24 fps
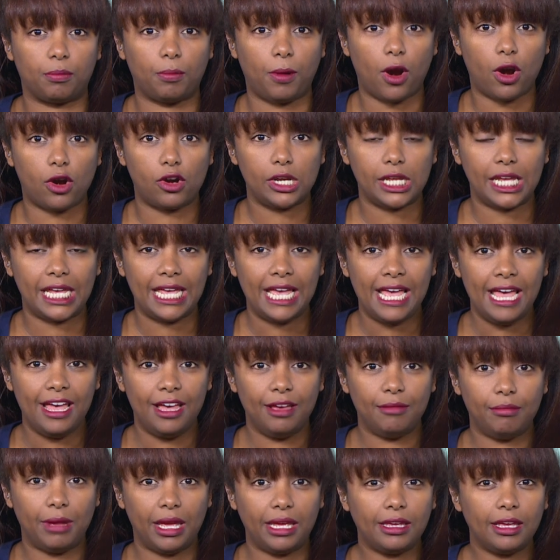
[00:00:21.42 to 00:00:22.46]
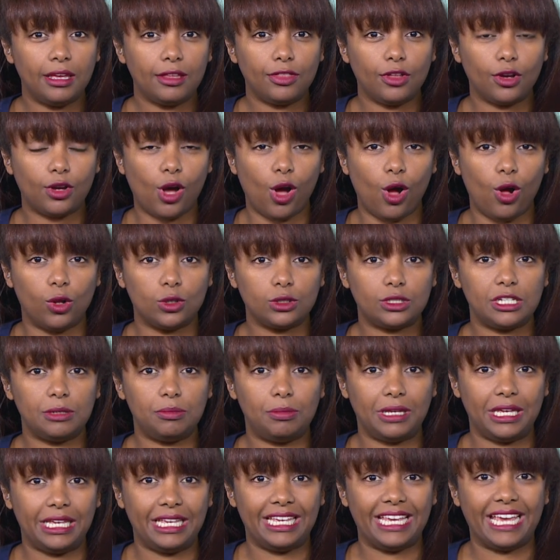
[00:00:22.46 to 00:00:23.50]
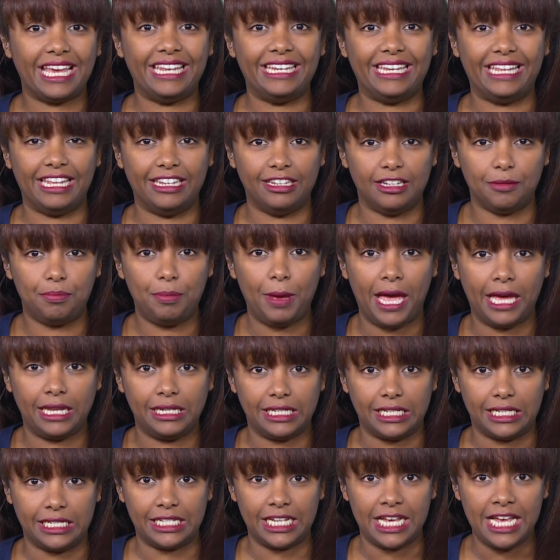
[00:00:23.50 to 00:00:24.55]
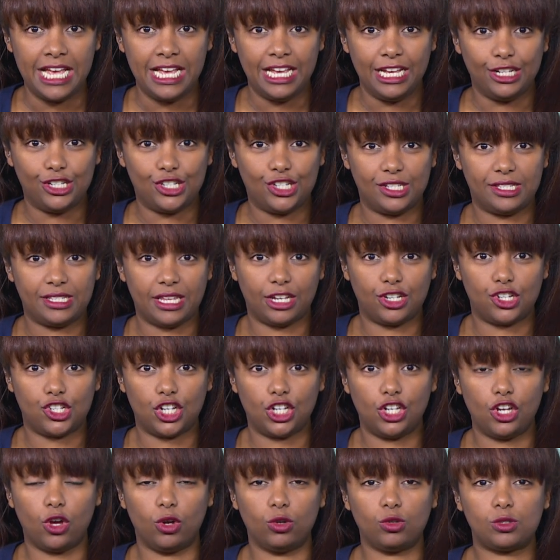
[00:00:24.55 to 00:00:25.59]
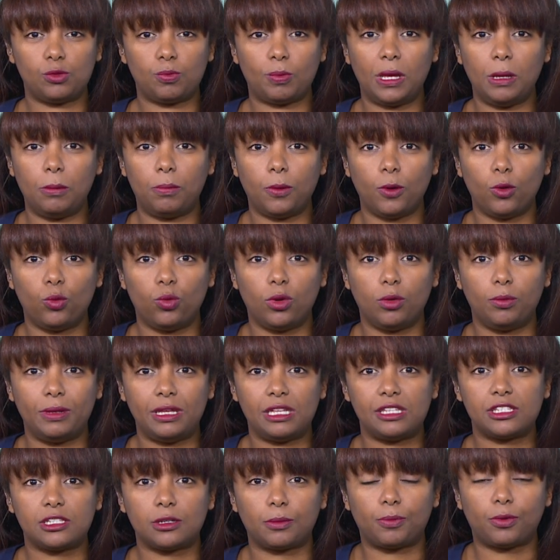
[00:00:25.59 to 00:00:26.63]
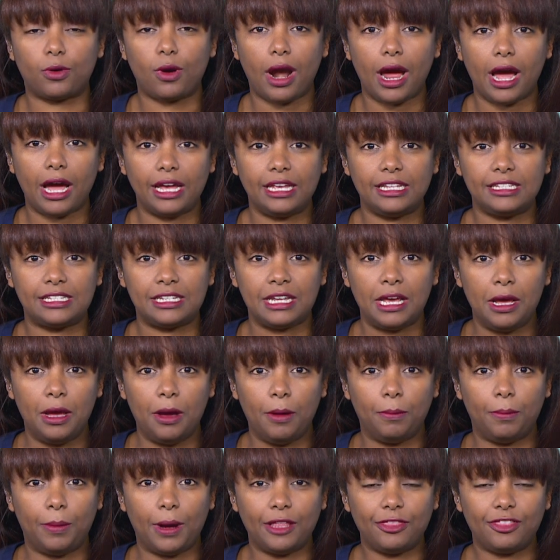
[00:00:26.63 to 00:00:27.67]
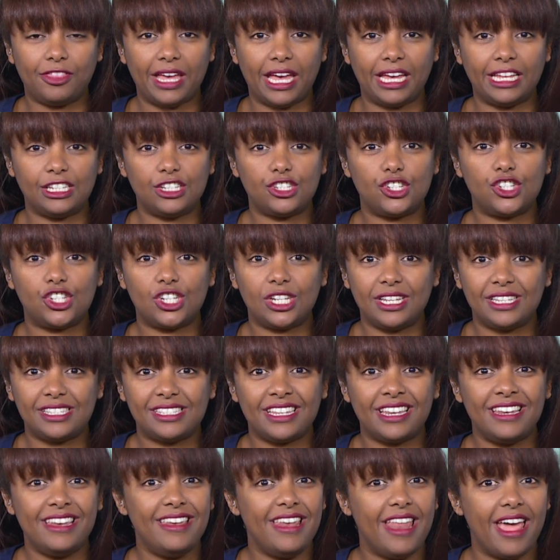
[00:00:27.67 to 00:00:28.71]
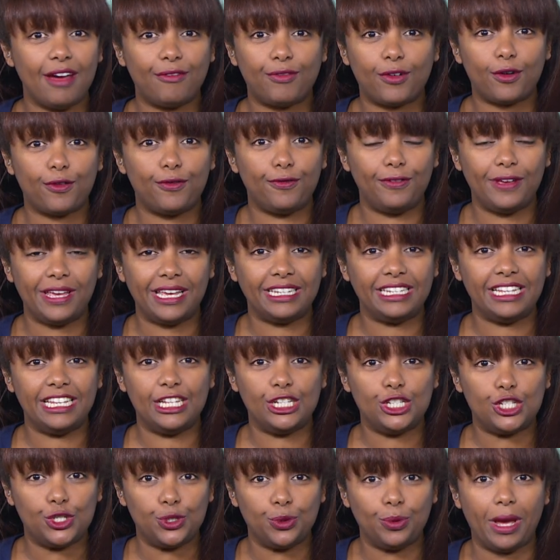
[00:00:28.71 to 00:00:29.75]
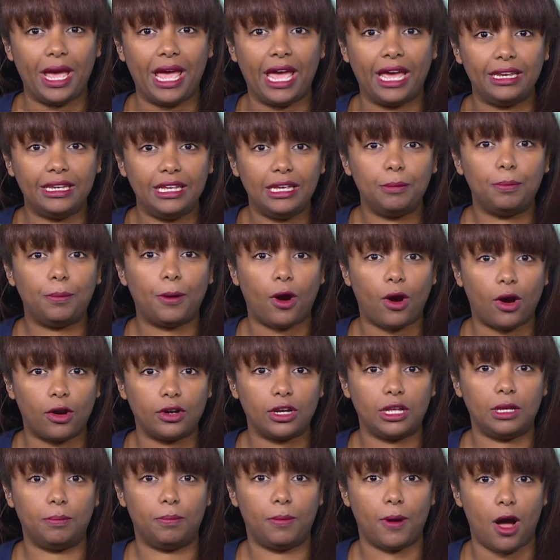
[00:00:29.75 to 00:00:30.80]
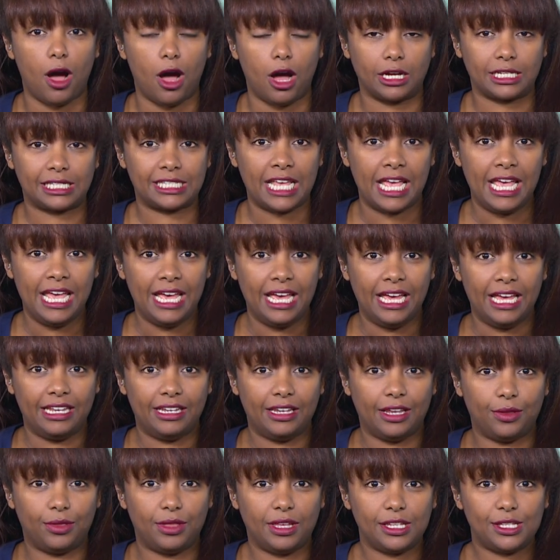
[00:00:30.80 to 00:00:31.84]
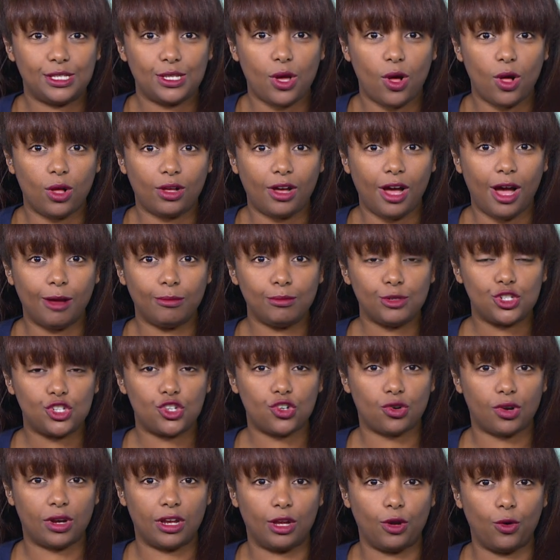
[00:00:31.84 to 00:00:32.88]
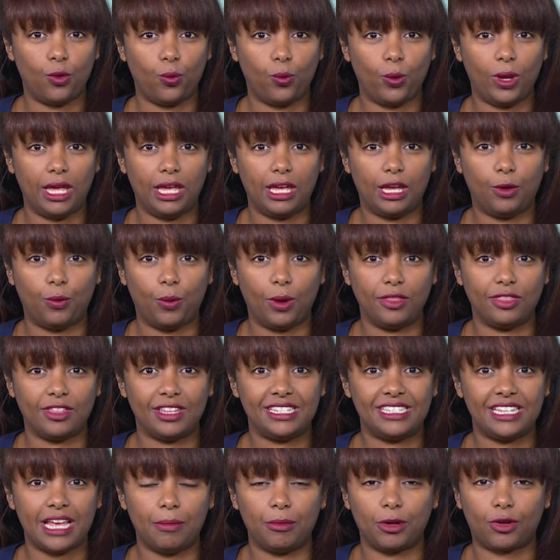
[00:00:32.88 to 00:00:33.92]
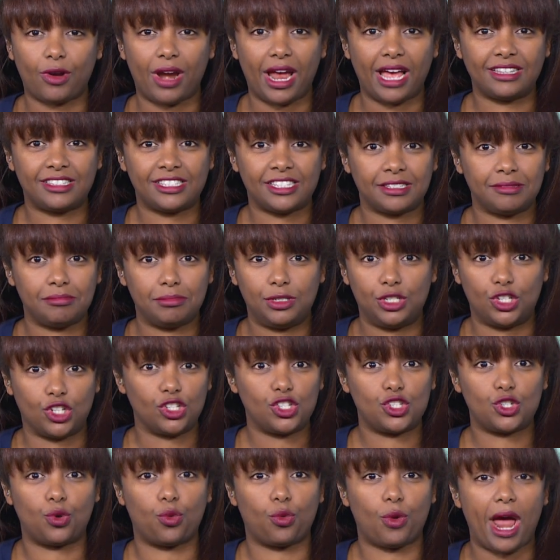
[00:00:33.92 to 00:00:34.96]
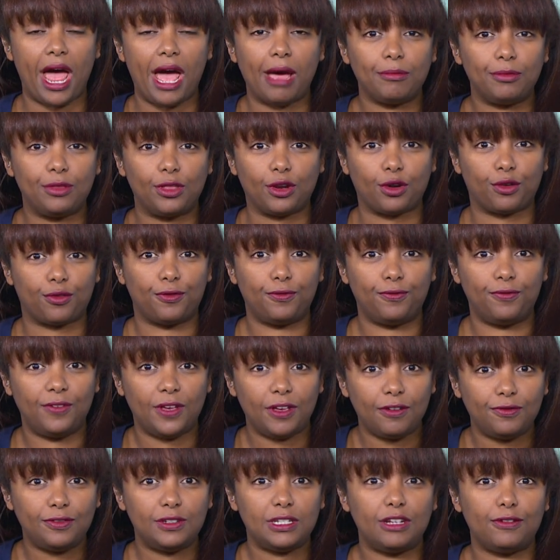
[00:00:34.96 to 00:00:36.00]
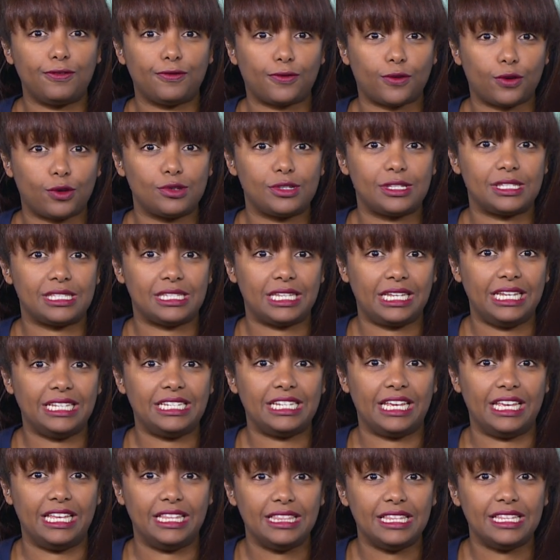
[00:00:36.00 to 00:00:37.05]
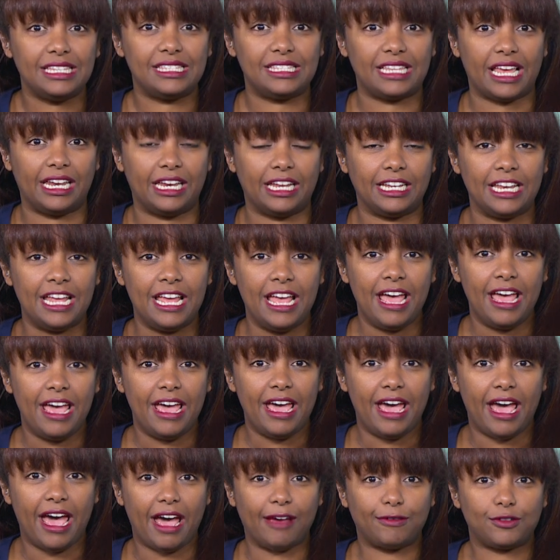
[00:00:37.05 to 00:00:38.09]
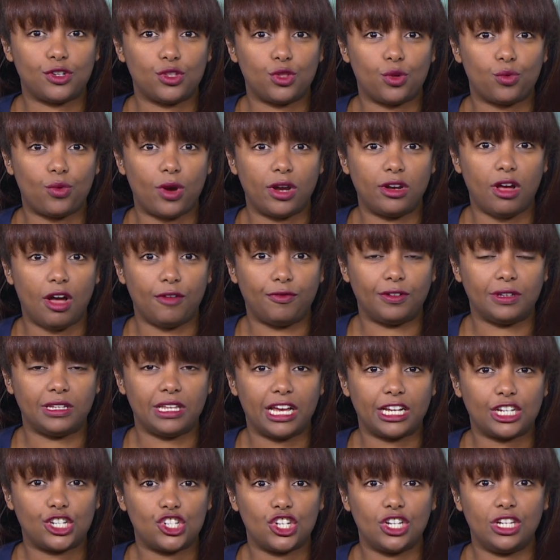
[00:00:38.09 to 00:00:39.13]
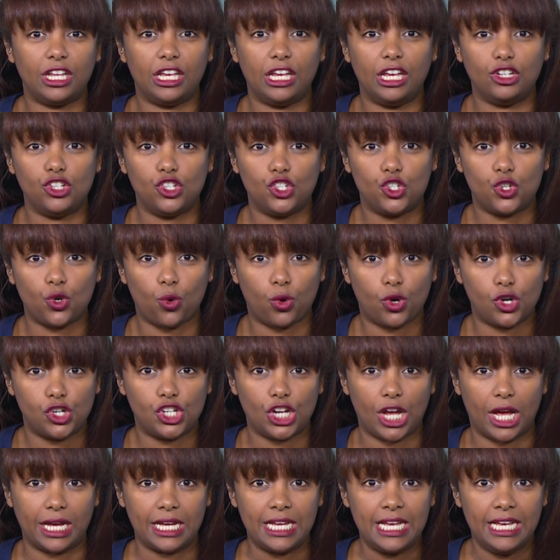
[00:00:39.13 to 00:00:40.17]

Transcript: Party, making the call to be an independent. She says she knows people will be surprised but that she's never fit into any party box. Now, this all comes during a week when the Democrats just grabbed their 51st seat in the Senate after the runoff election in Georgia.